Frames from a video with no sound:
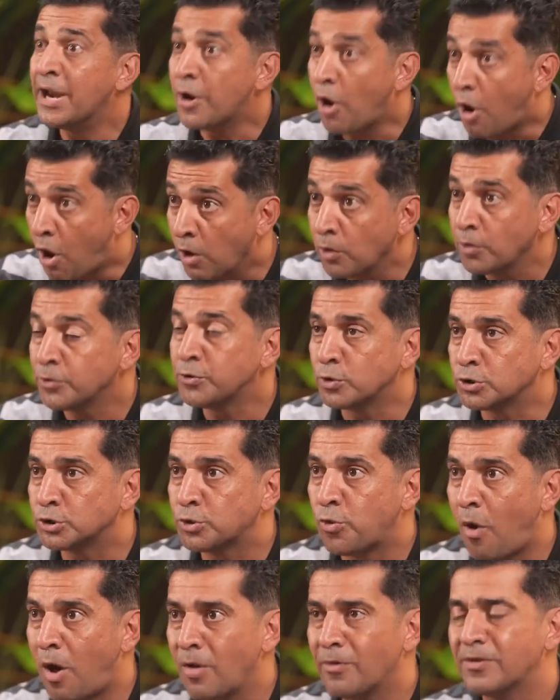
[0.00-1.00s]
And all of those
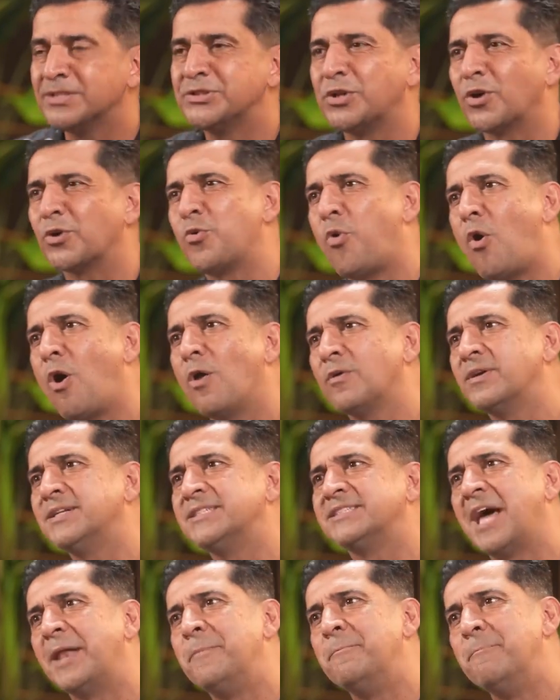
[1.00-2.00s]
qualities are
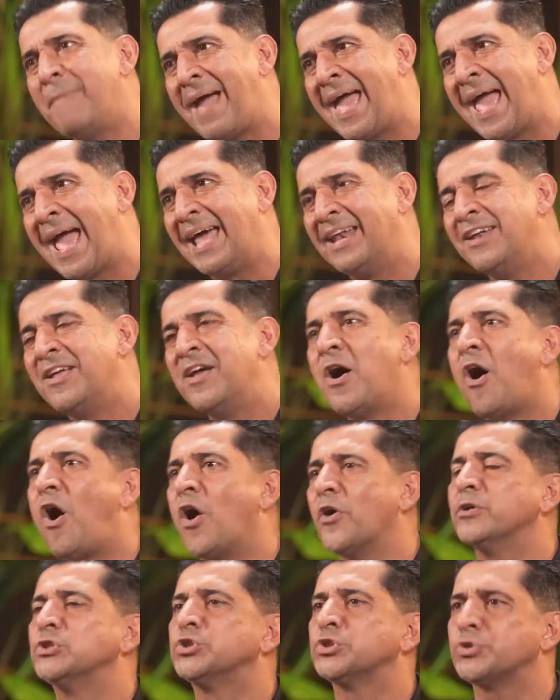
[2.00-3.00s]
qualities that man
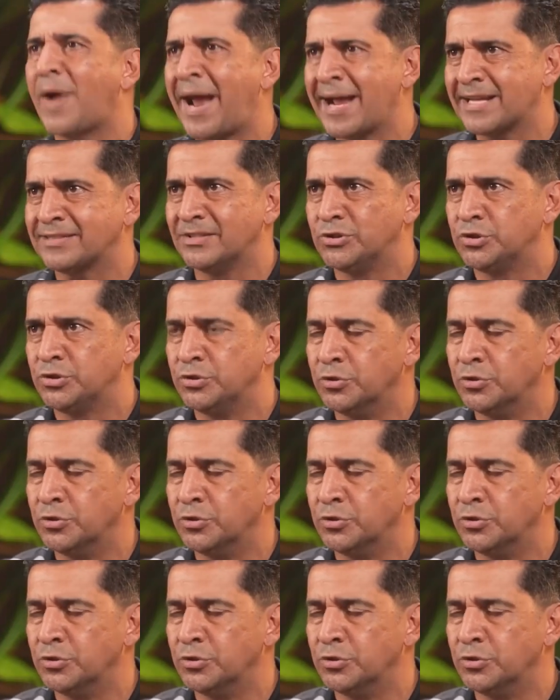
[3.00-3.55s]
are attracted